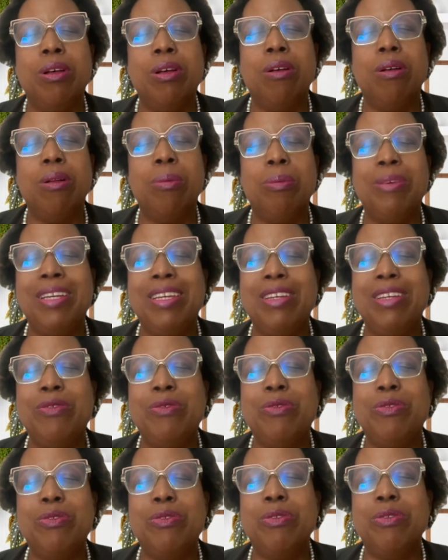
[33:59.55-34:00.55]

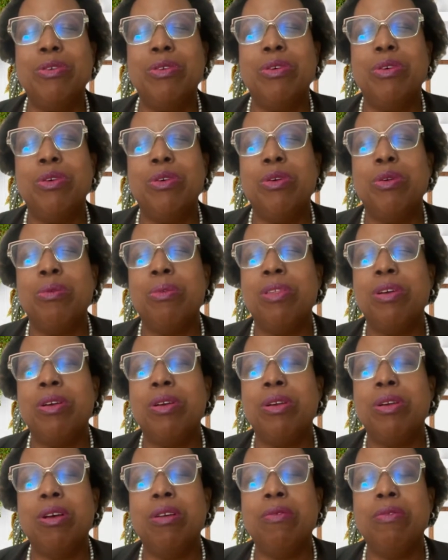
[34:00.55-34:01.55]
albeit with
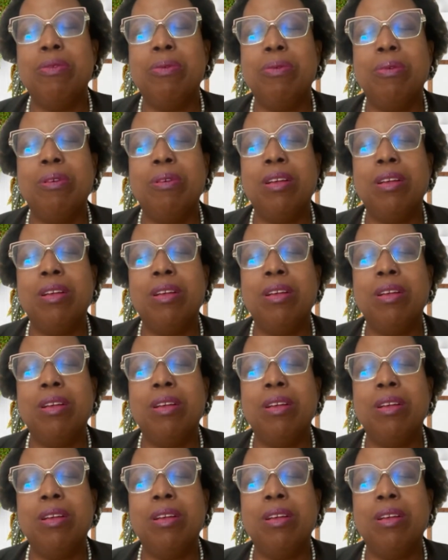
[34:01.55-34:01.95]
her loved